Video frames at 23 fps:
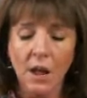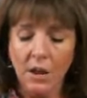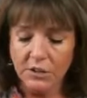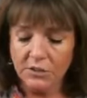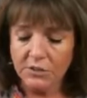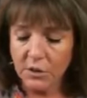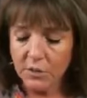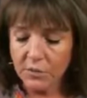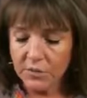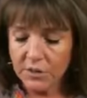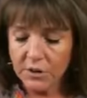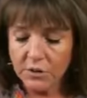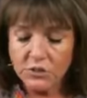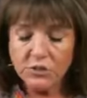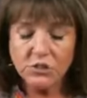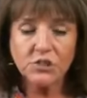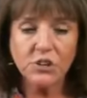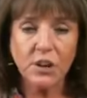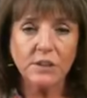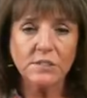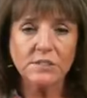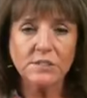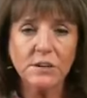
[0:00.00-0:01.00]
So they're
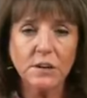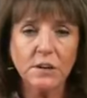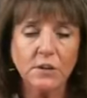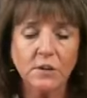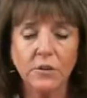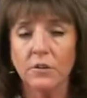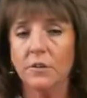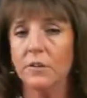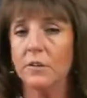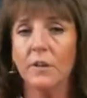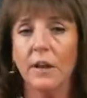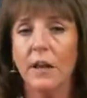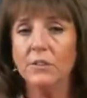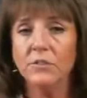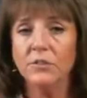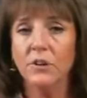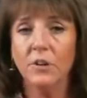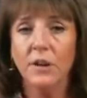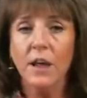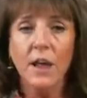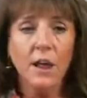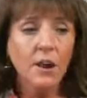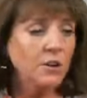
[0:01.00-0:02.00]
just in her
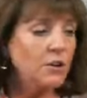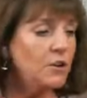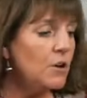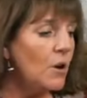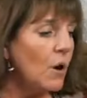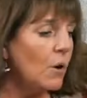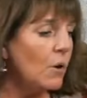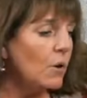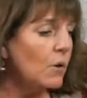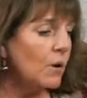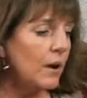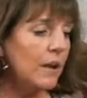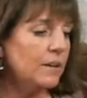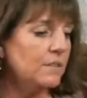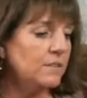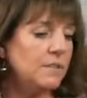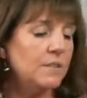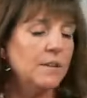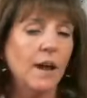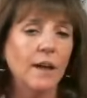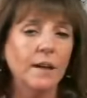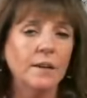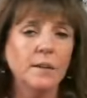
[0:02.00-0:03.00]
collection. No, it's
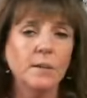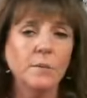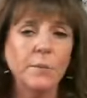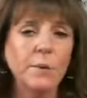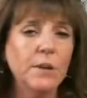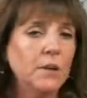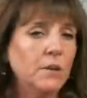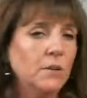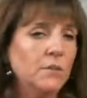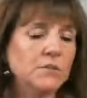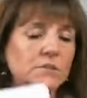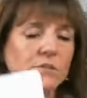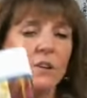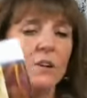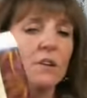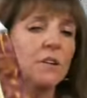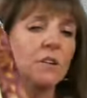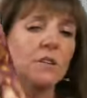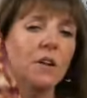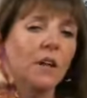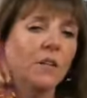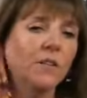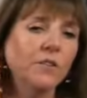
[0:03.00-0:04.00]
not going to be used in
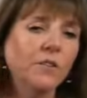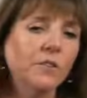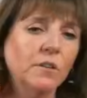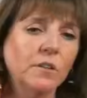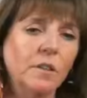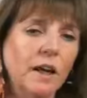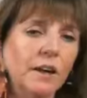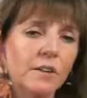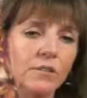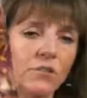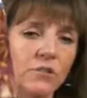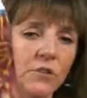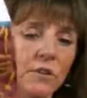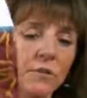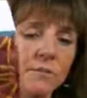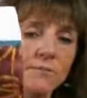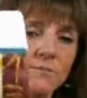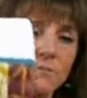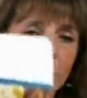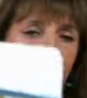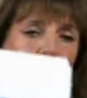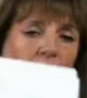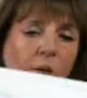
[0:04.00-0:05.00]
another collection.
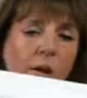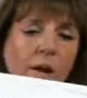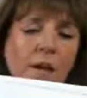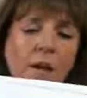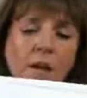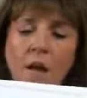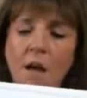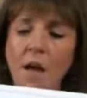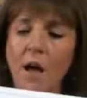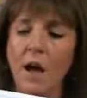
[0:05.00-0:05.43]
All right.